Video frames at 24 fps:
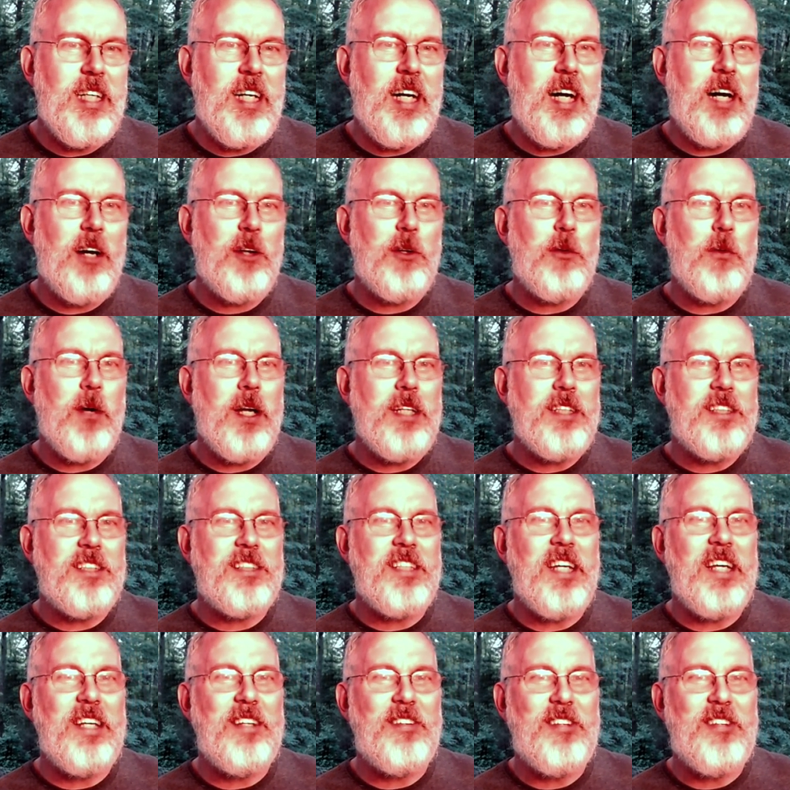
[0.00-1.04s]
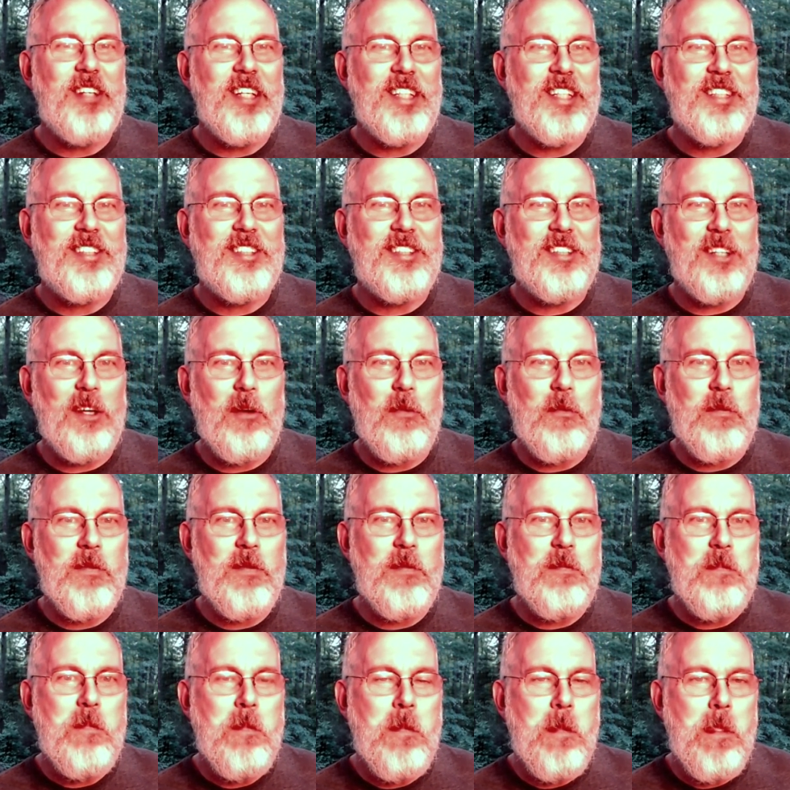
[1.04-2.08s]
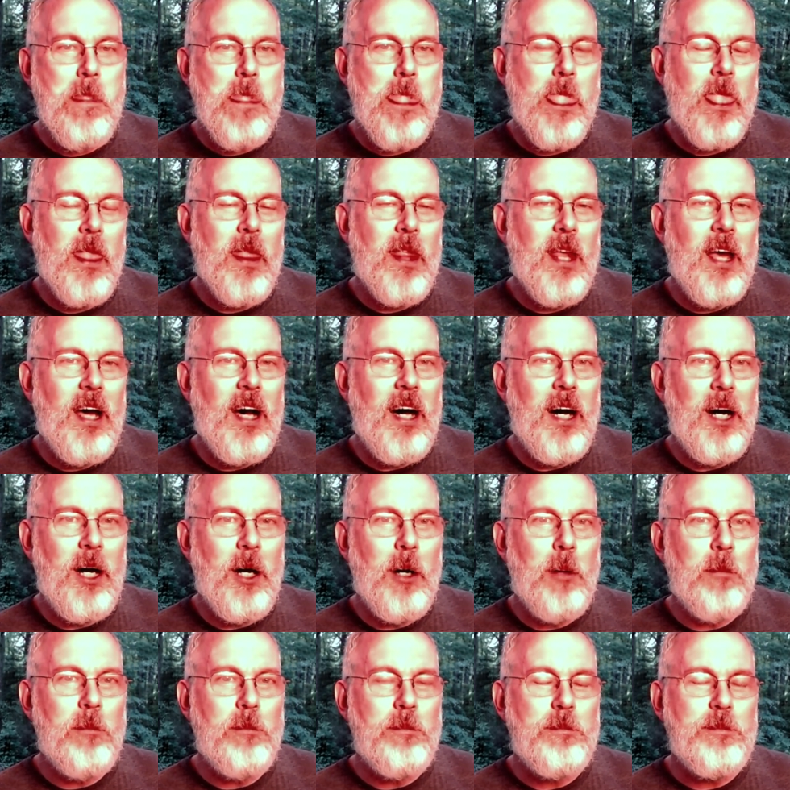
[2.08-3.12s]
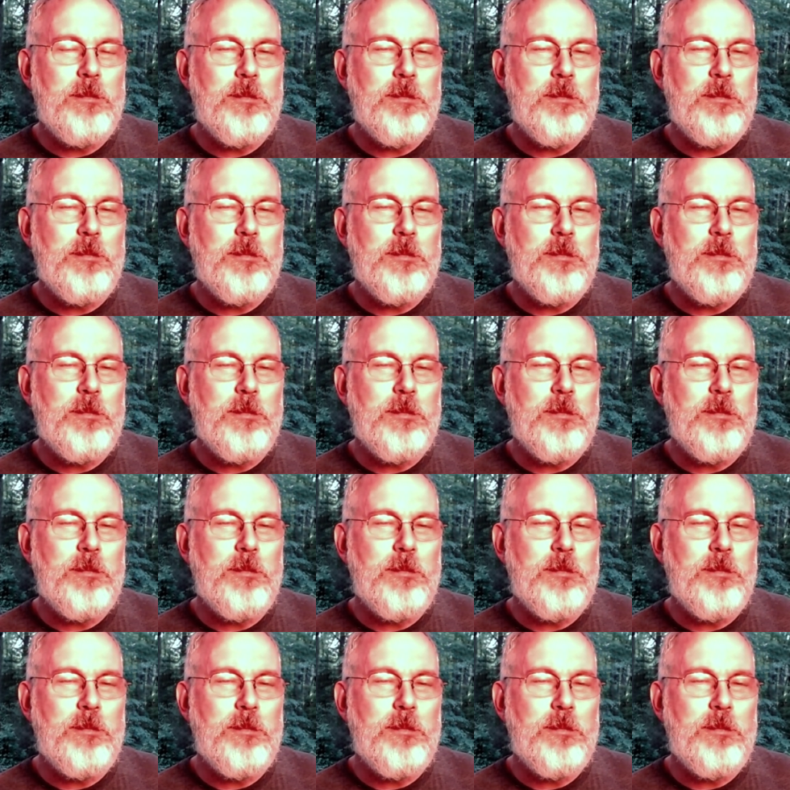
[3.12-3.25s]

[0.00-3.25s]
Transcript: how do I say this? Um,